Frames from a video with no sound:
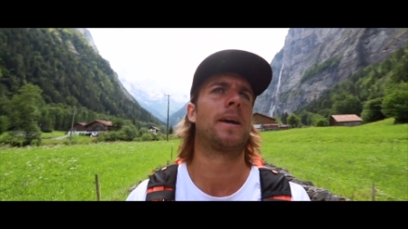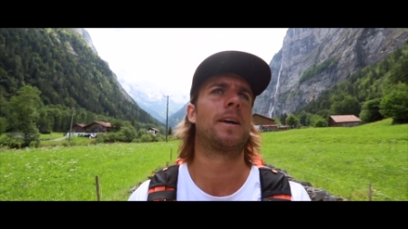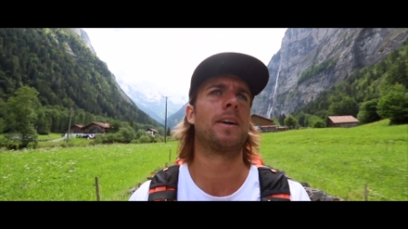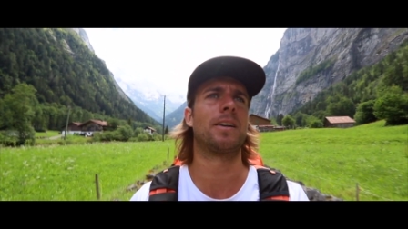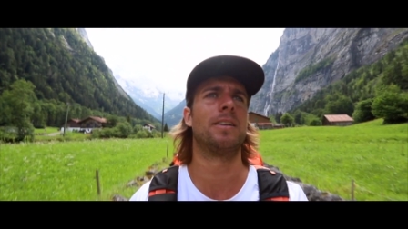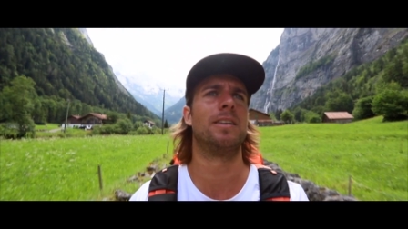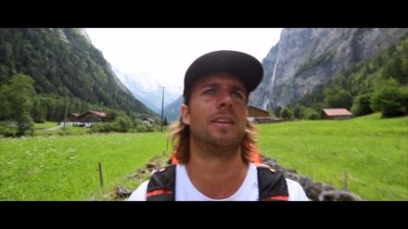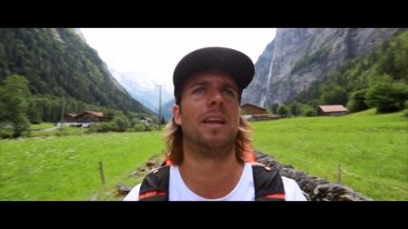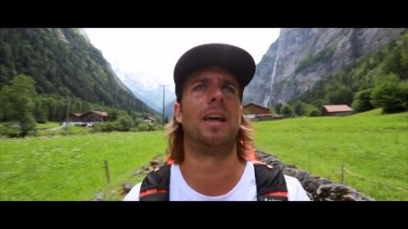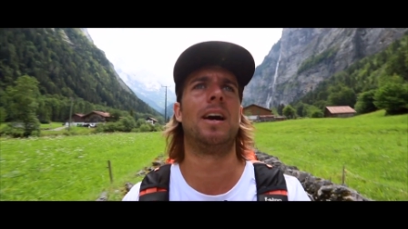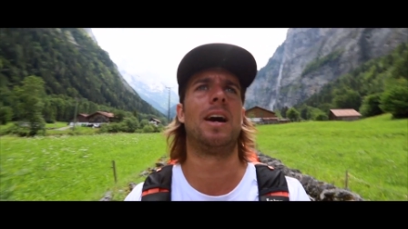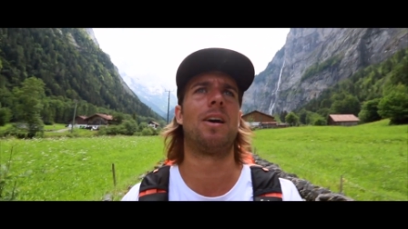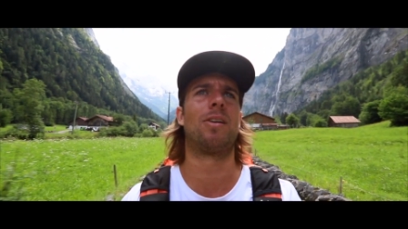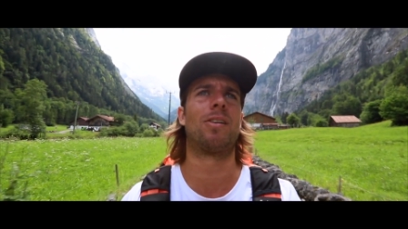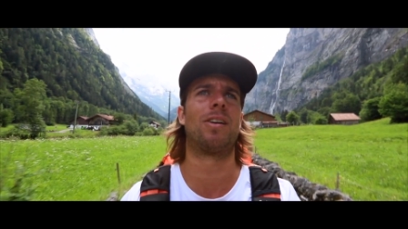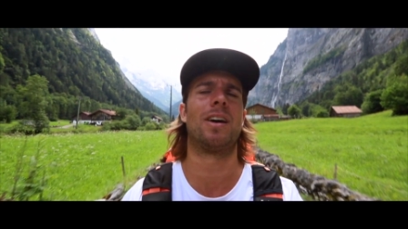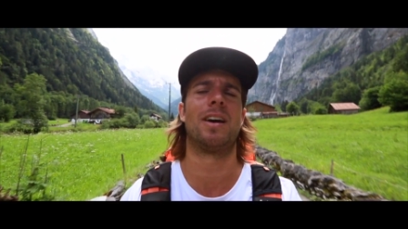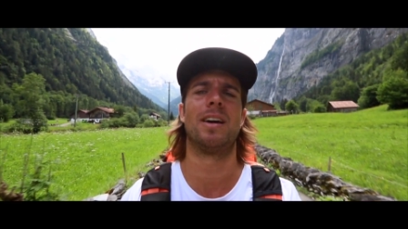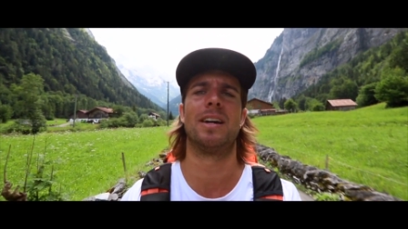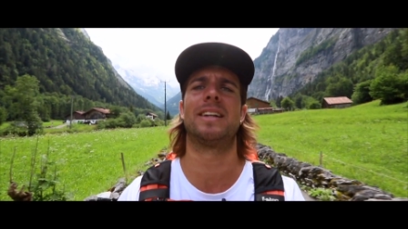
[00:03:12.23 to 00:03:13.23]
Got another
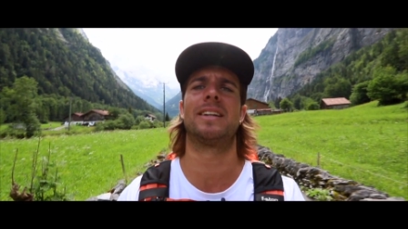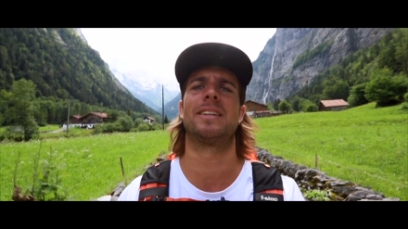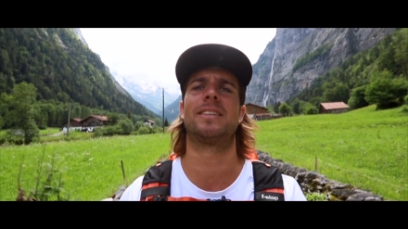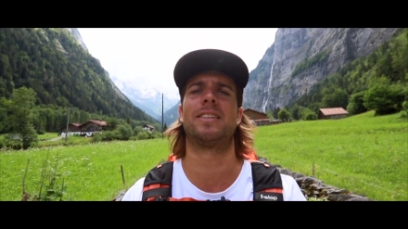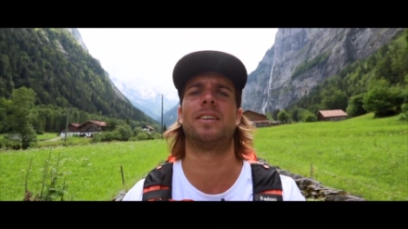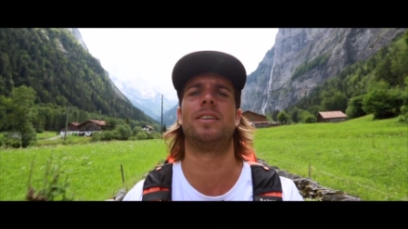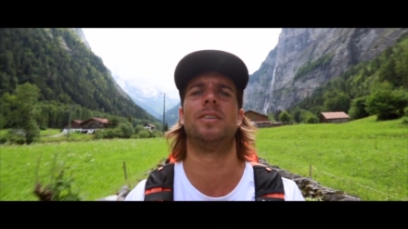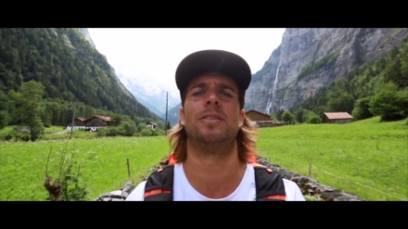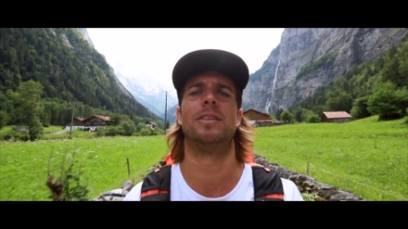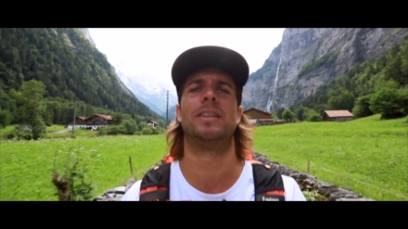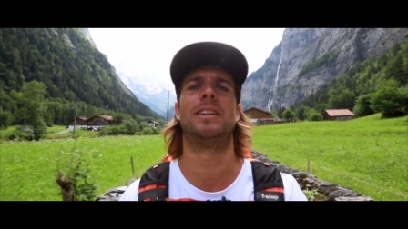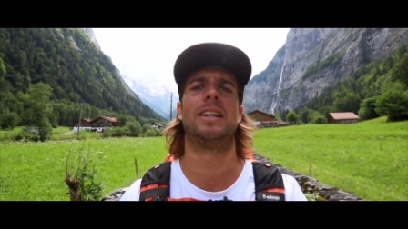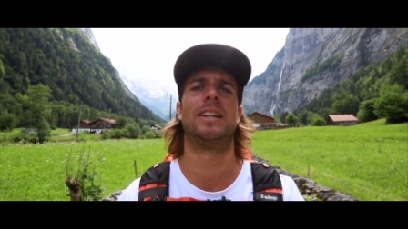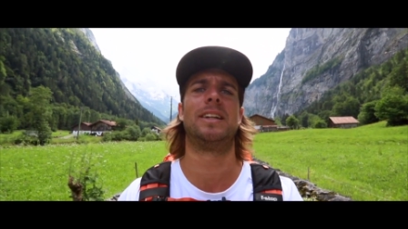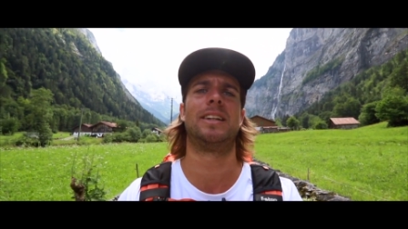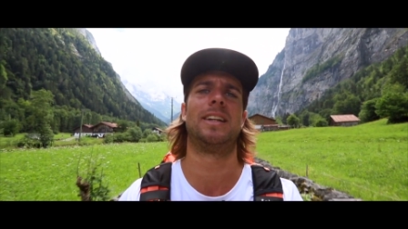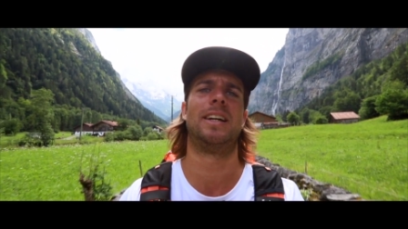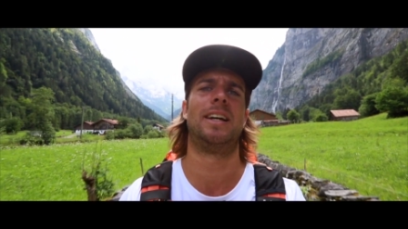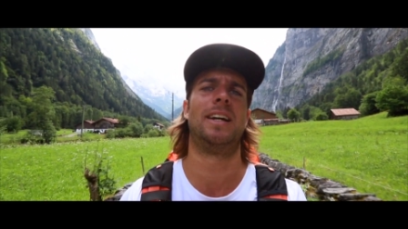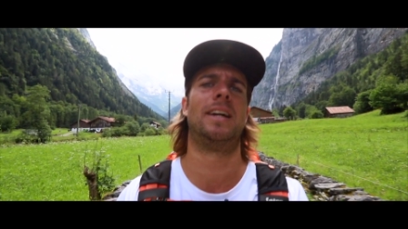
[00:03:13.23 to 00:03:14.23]
hour hike or so and
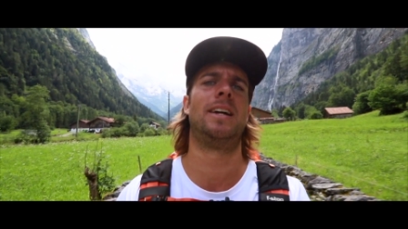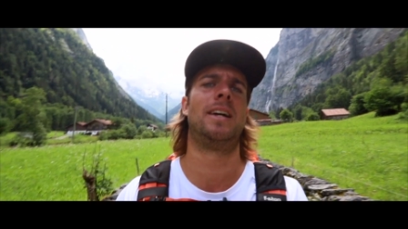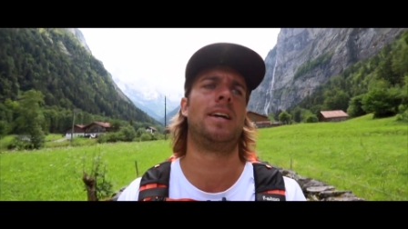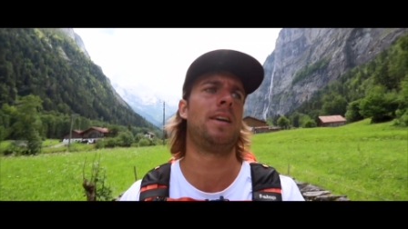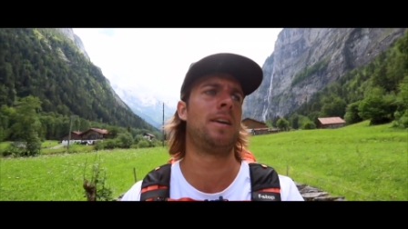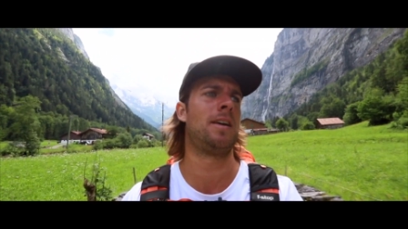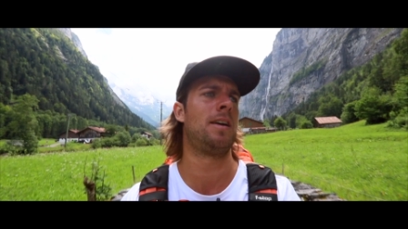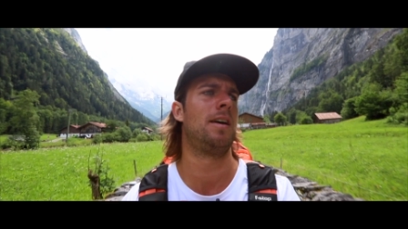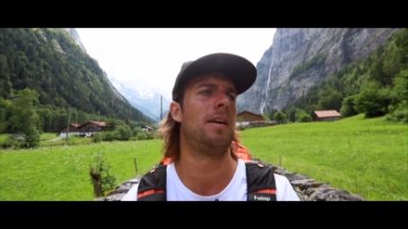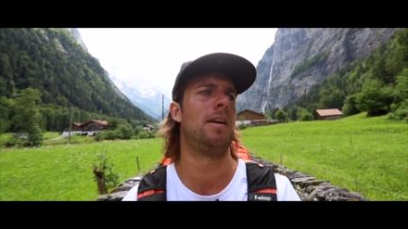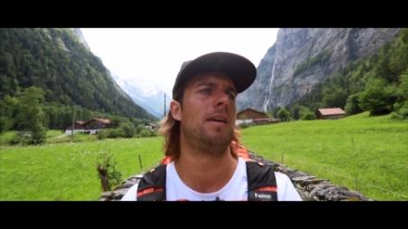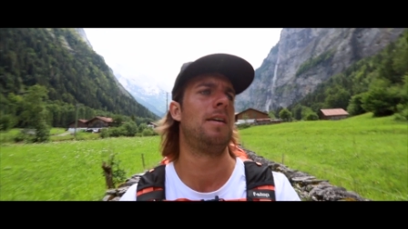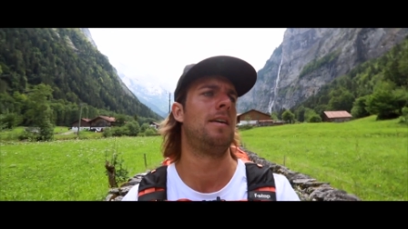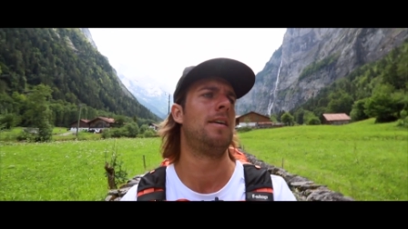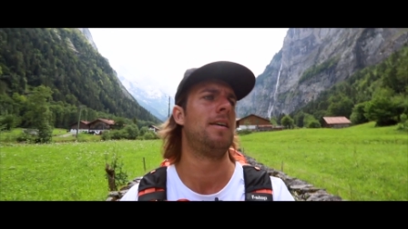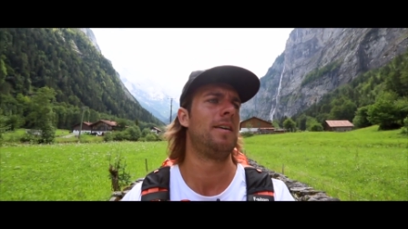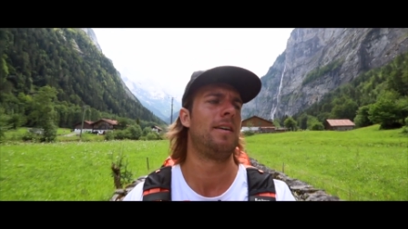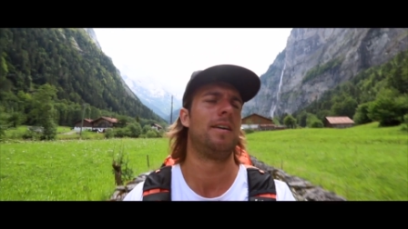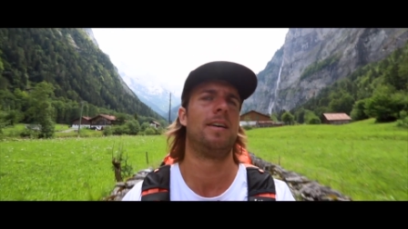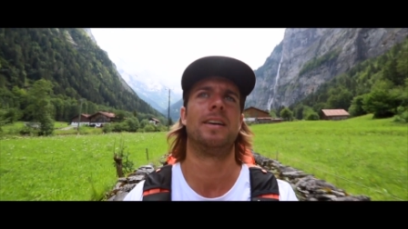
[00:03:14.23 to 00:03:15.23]
then, uh,
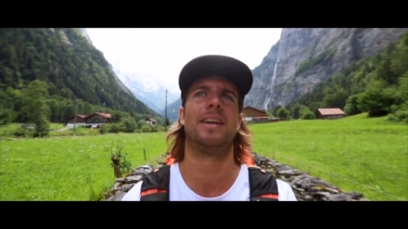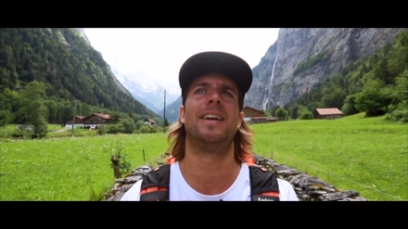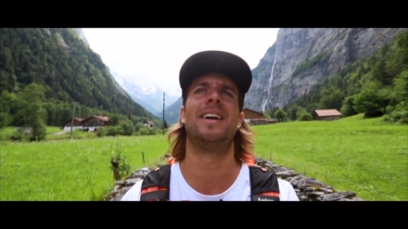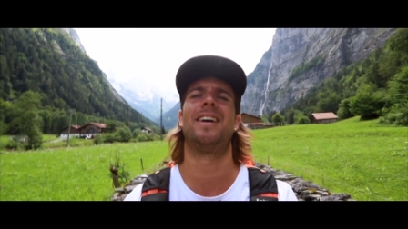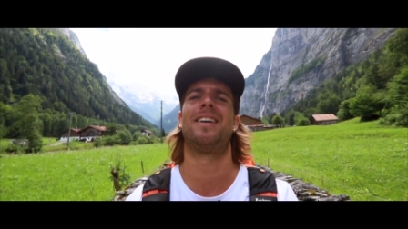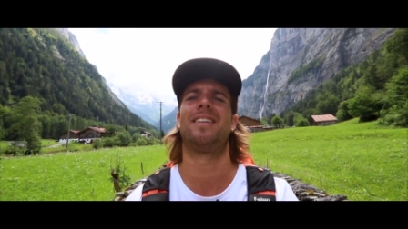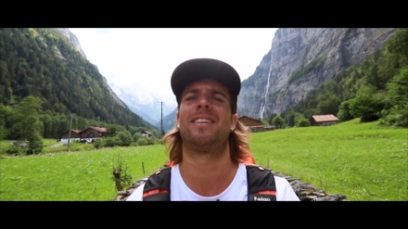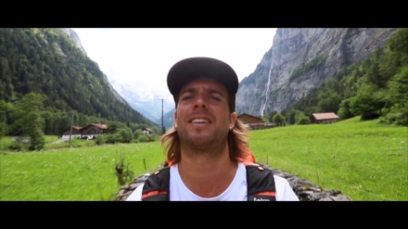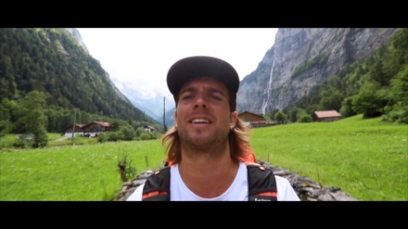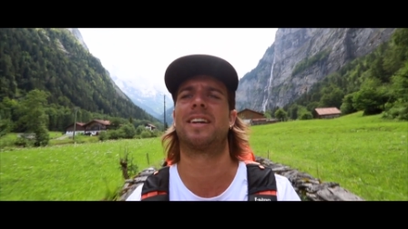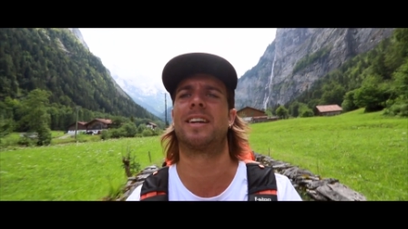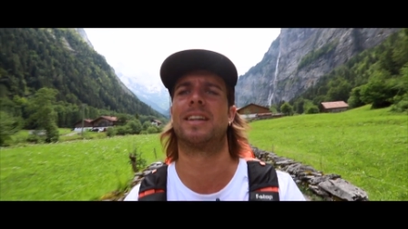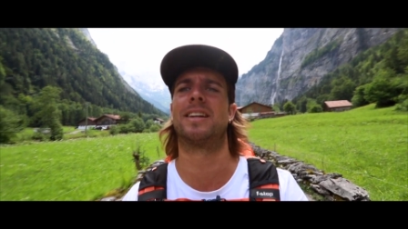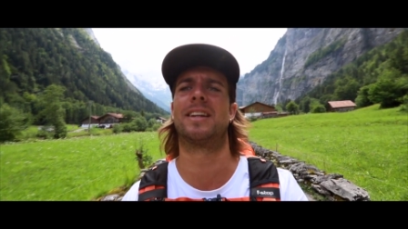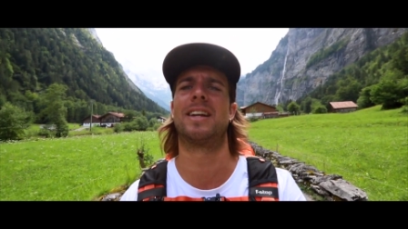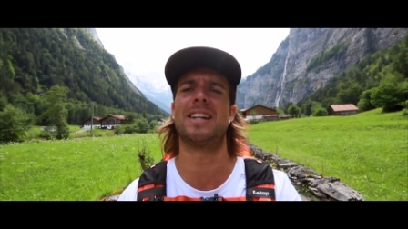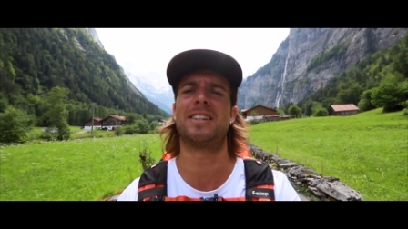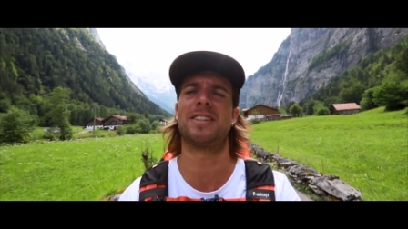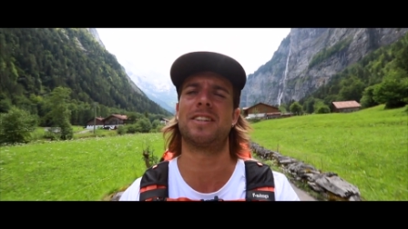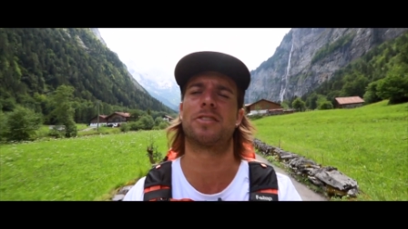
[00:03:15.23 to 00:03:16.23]
yeah,
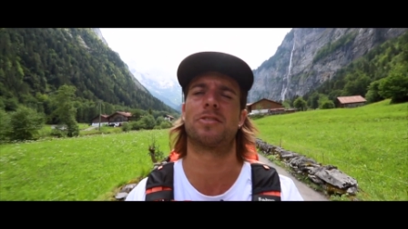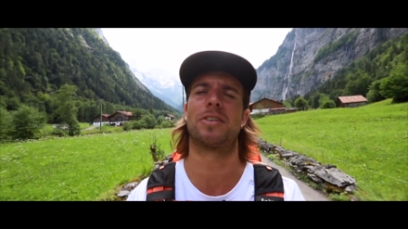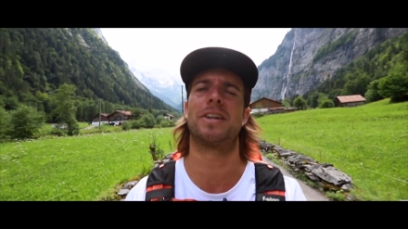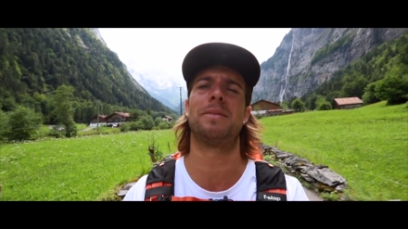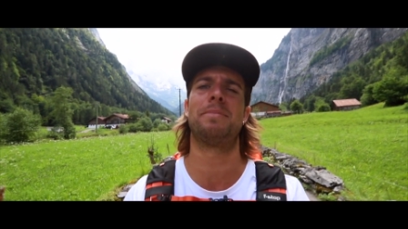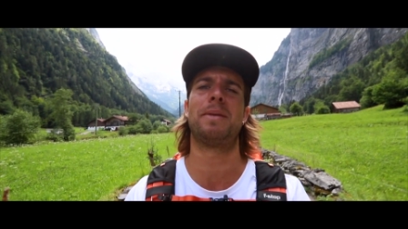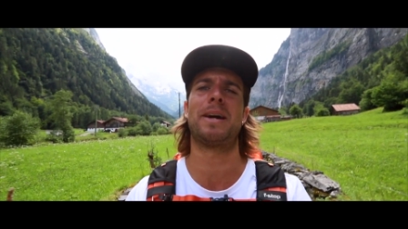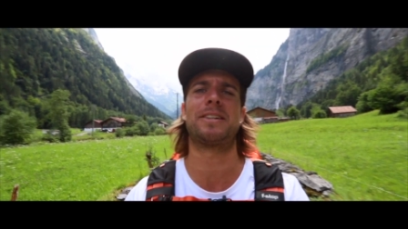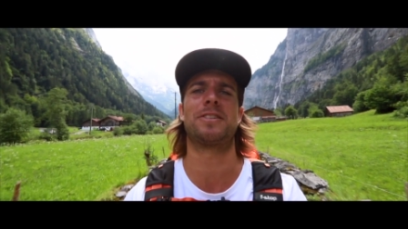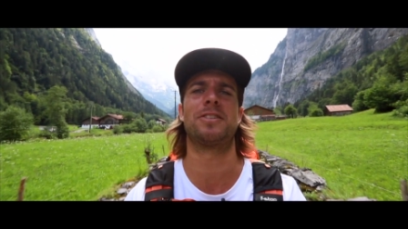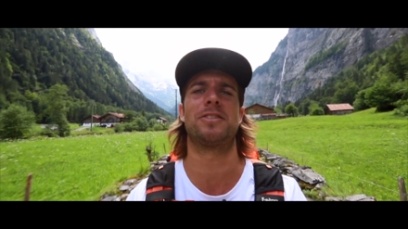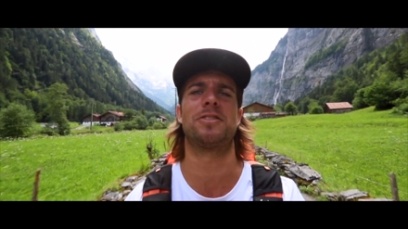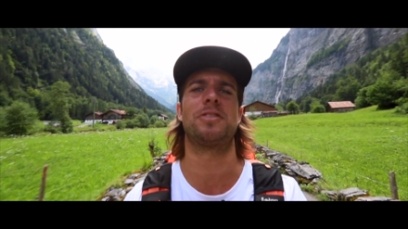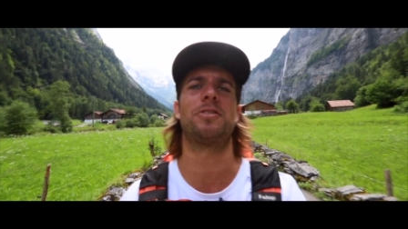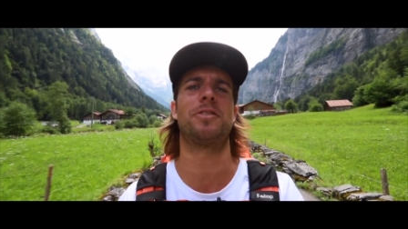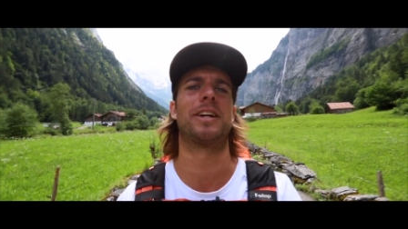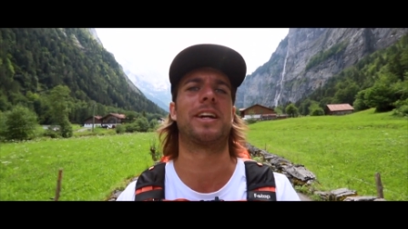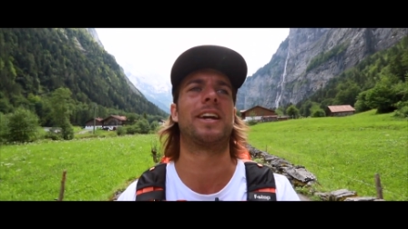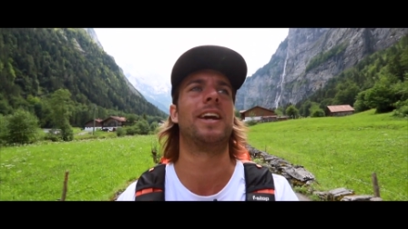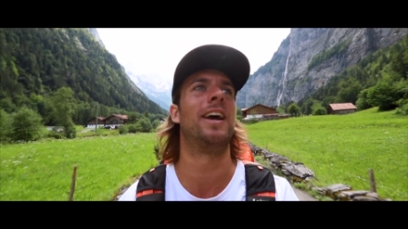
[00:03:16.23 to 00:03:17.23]
catch a train back to
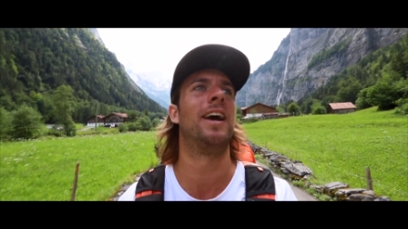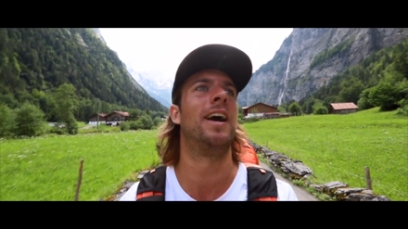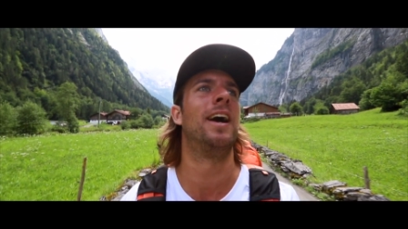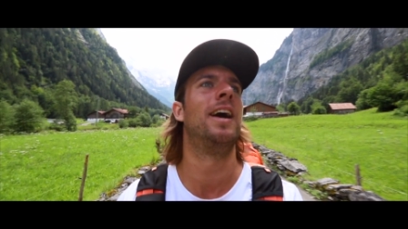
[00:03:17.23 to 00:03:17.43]
Zurich.